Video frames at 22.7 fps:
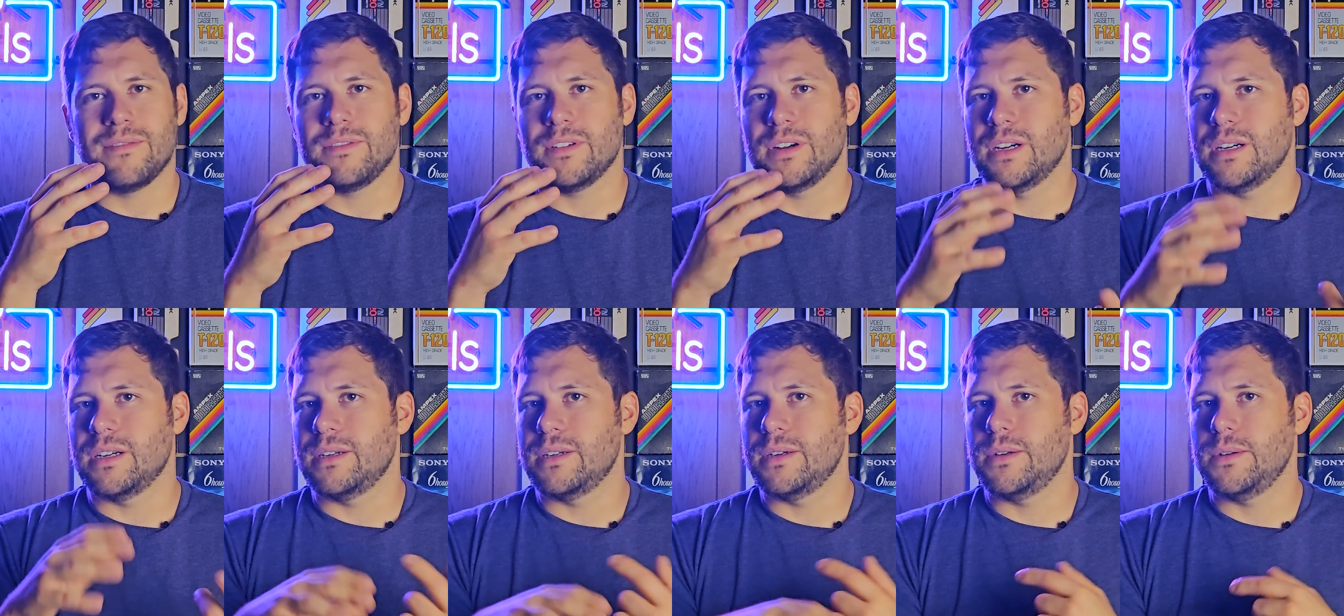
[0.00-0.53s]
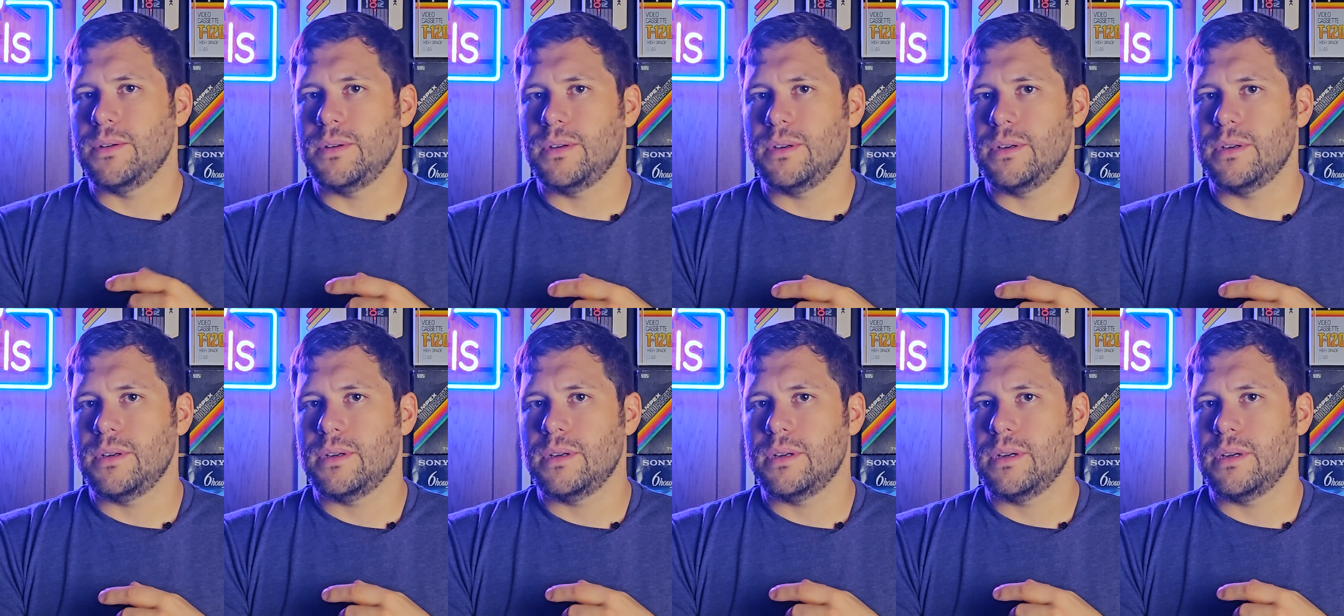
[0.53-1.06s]
a
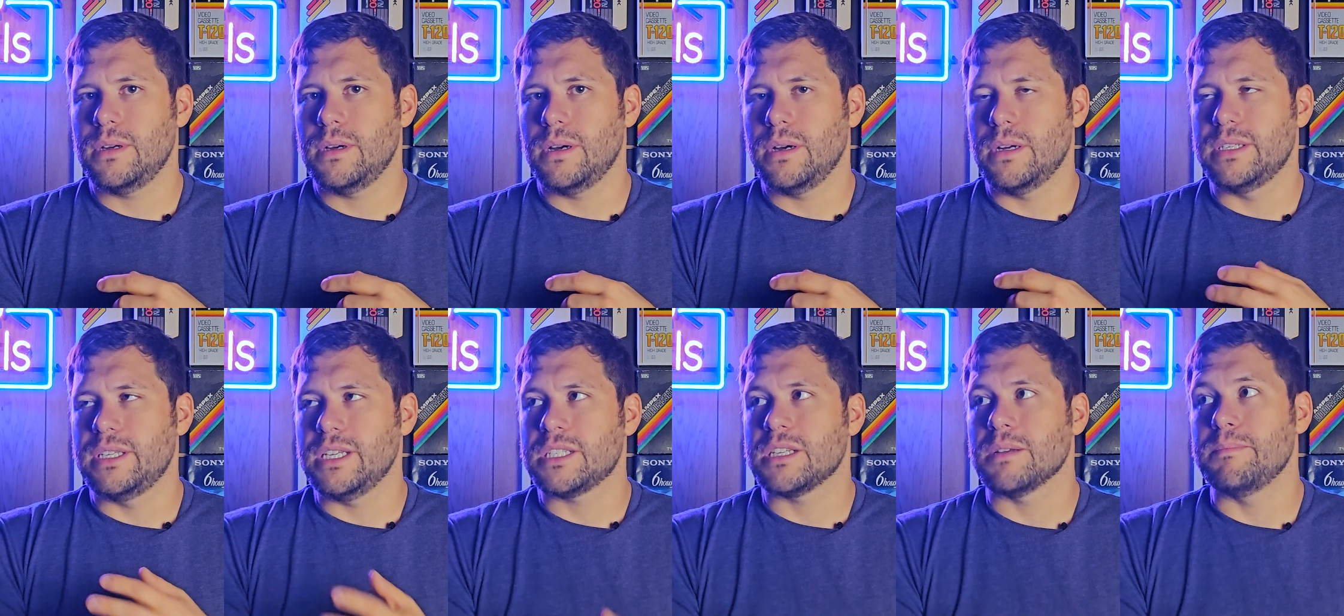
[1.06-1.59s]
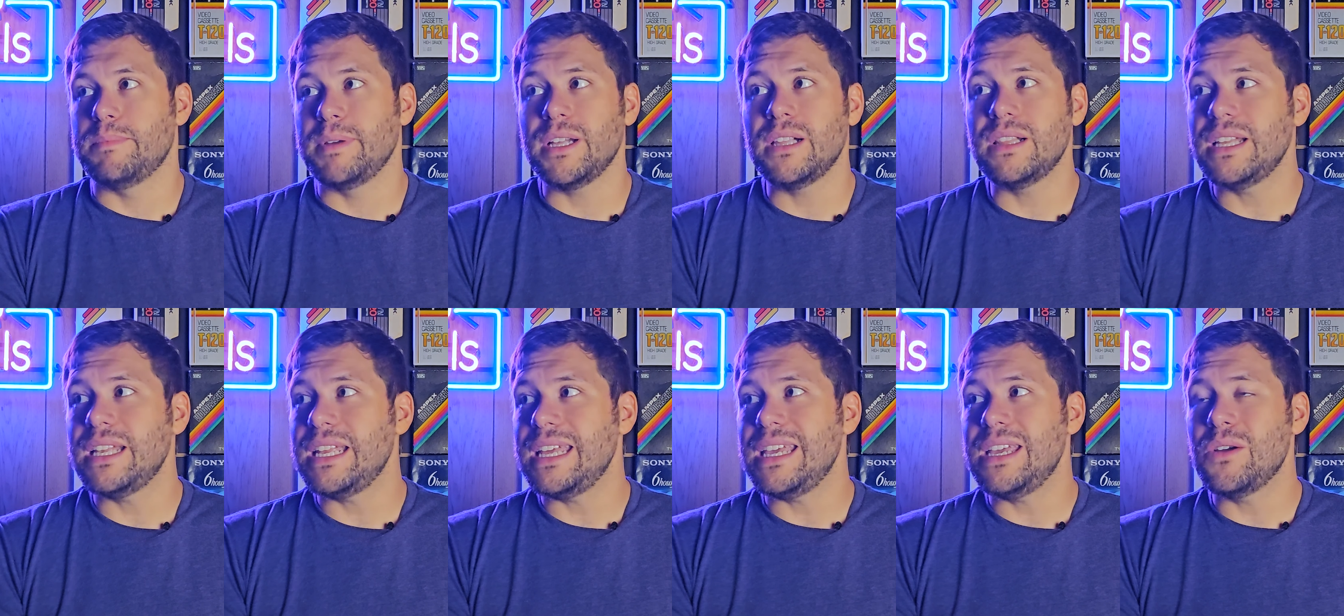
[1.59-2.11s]

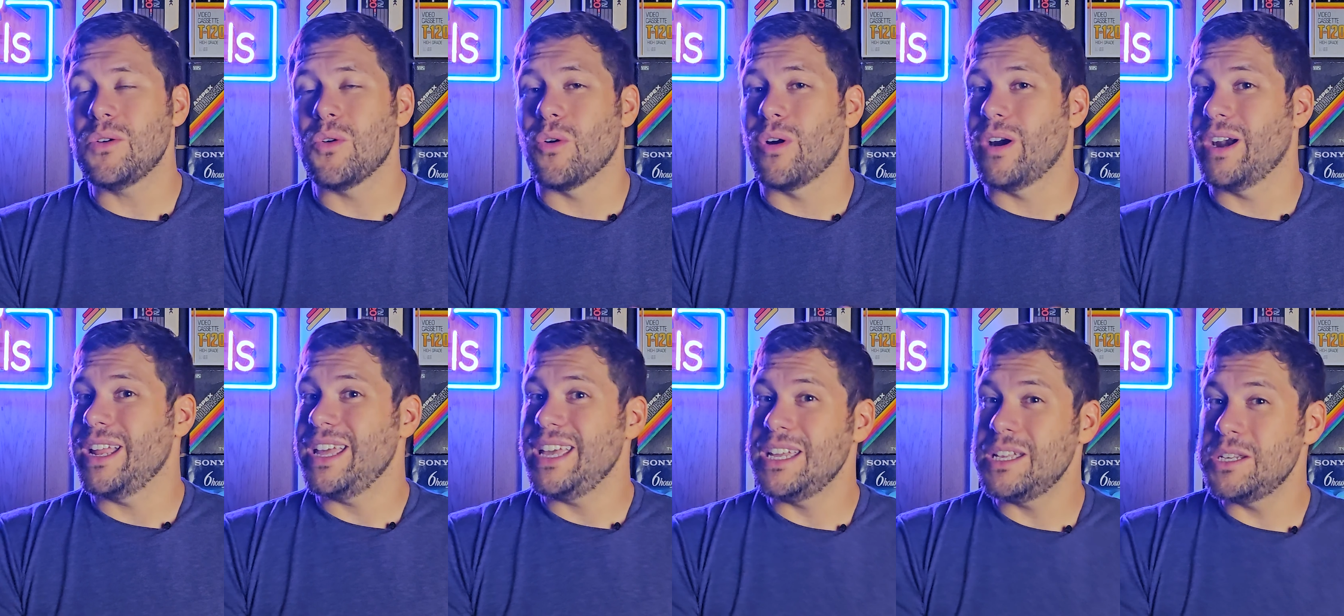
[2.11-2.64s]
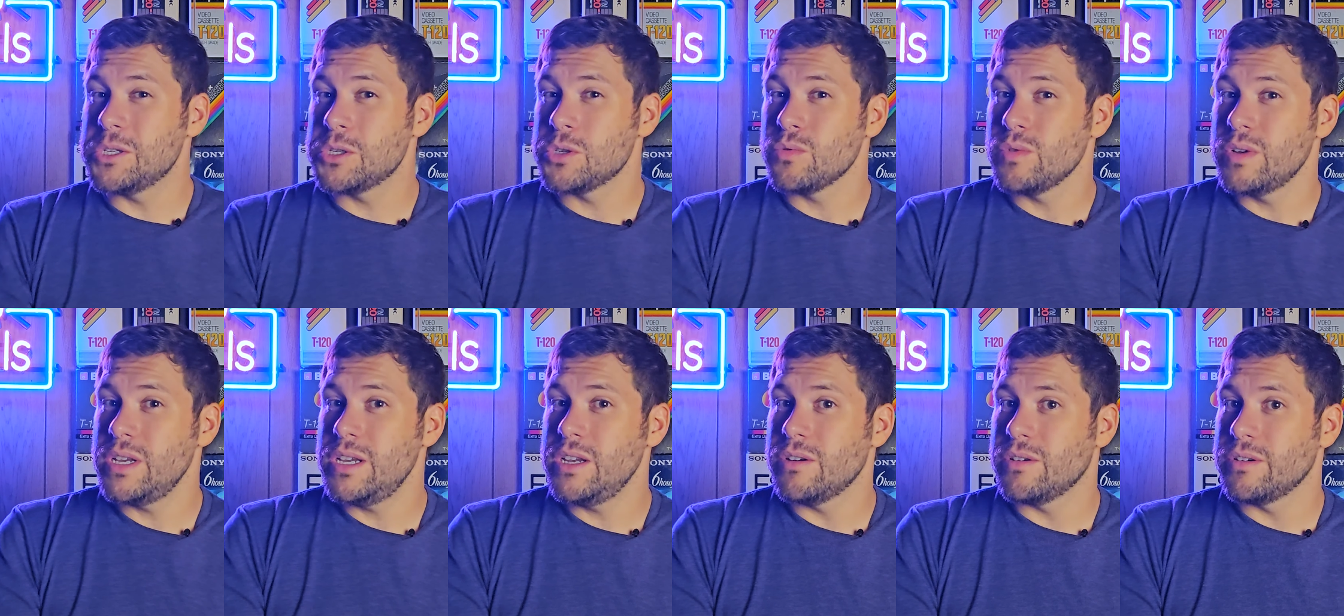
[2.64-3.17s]
disability or an
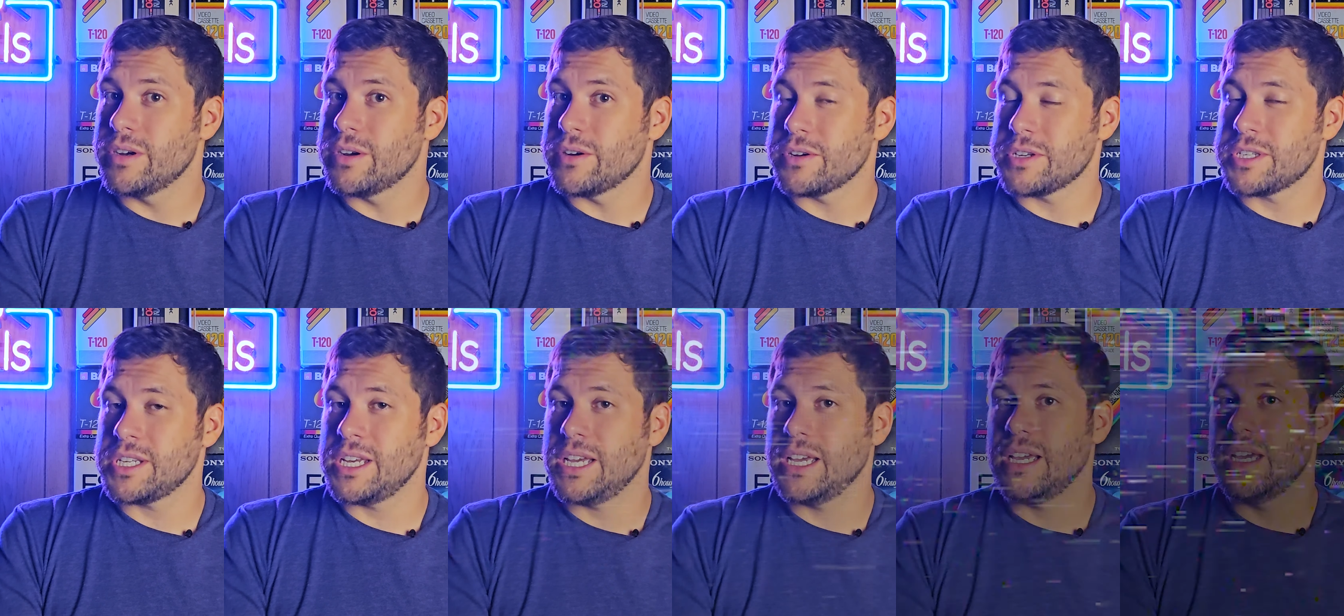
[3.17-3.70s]
injury you're nursing.